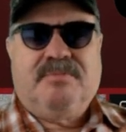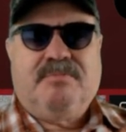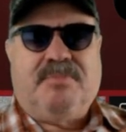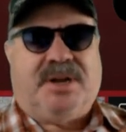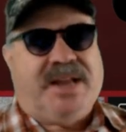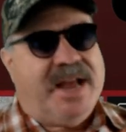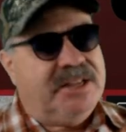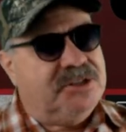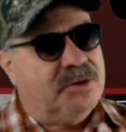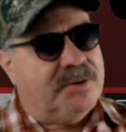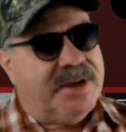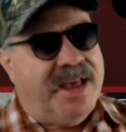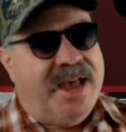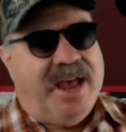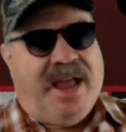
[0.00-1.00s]
But that's
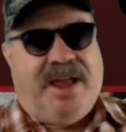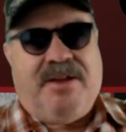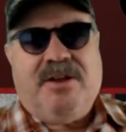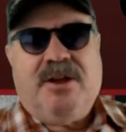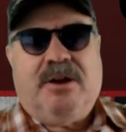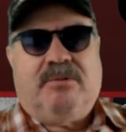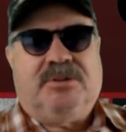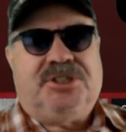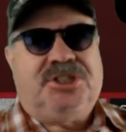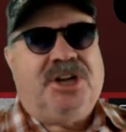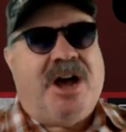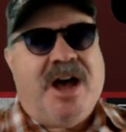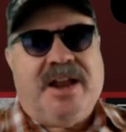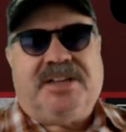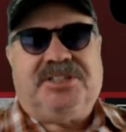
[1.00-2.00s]
okay.
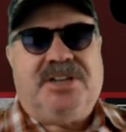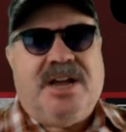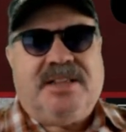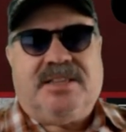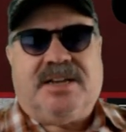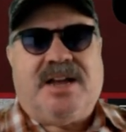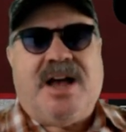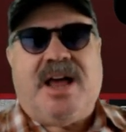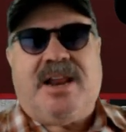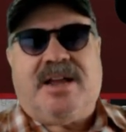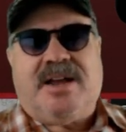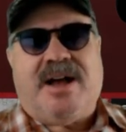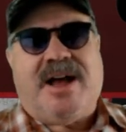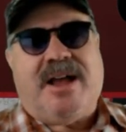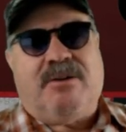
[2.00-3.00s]
Rashad is not the kind of
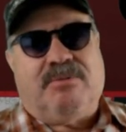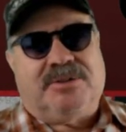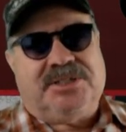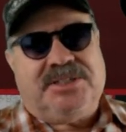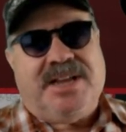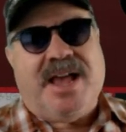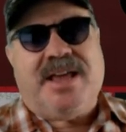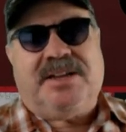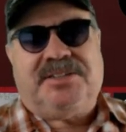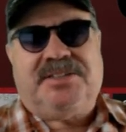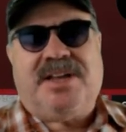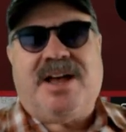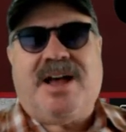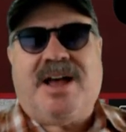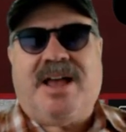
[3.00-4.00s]
guy who will stand
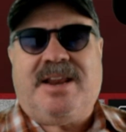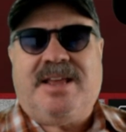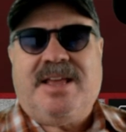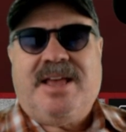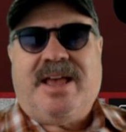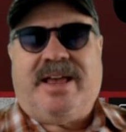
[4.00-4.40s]
aside